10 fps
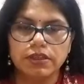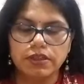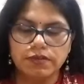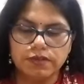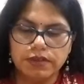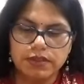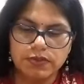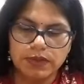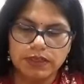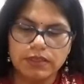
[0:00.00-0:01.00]
The first
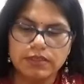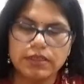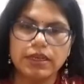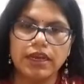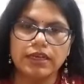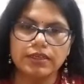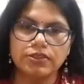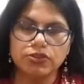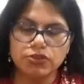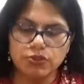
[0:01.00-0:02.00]
one is the iron
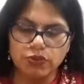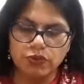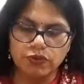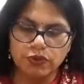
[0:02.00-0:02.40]
stove.